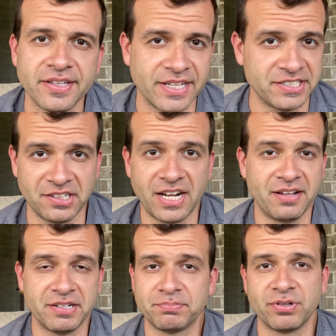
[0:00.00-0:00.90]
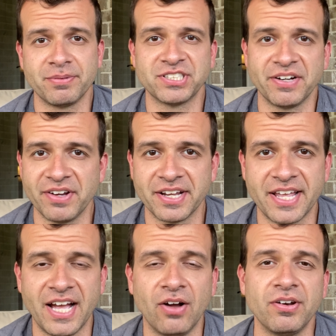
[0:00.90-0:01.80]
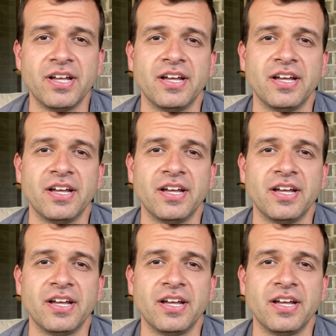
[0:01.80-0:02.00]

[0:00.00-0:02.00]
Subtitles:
that's pretty much every account.